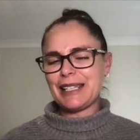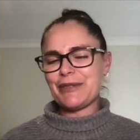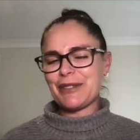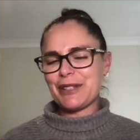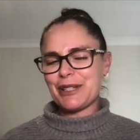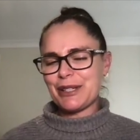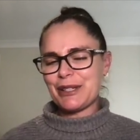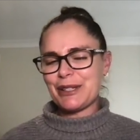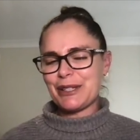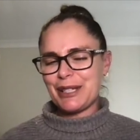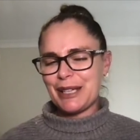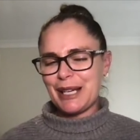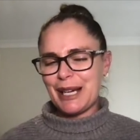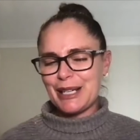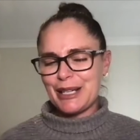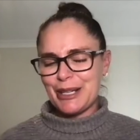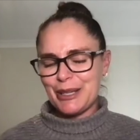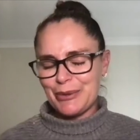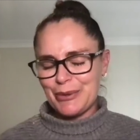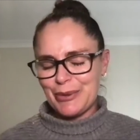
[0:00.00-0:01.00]

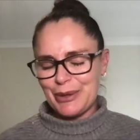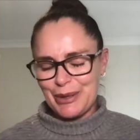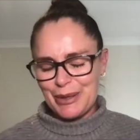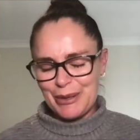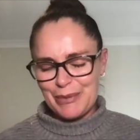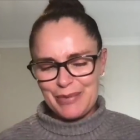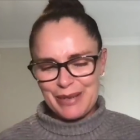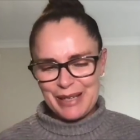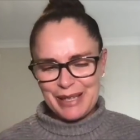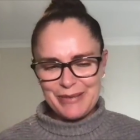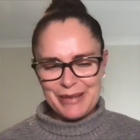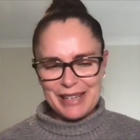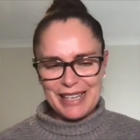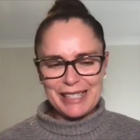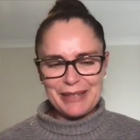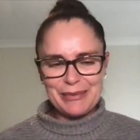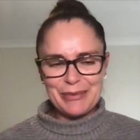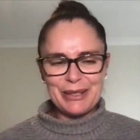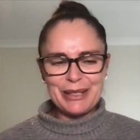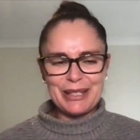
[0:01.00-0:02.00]
association with the big
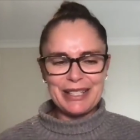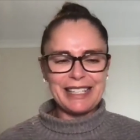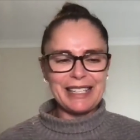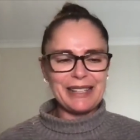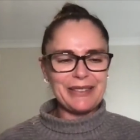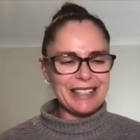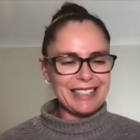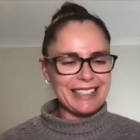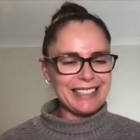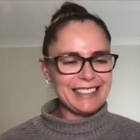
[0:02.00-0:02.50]
mounting block anyway.